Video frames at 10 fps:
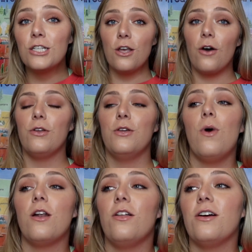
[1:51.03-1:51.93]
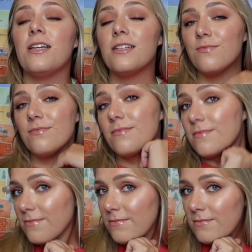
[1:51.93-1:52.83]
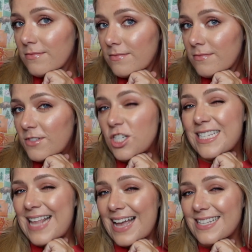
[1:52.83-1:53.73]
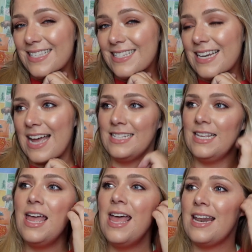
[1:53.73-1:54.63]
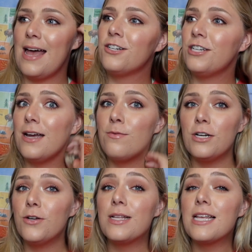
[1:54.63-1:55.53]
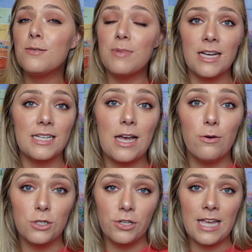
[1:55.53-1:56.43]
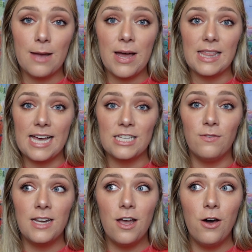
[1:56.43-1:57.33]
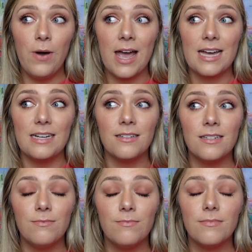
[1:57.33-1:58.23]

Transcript: So you want to look just nice. And actually I'm redoing this because I was looking at my last video and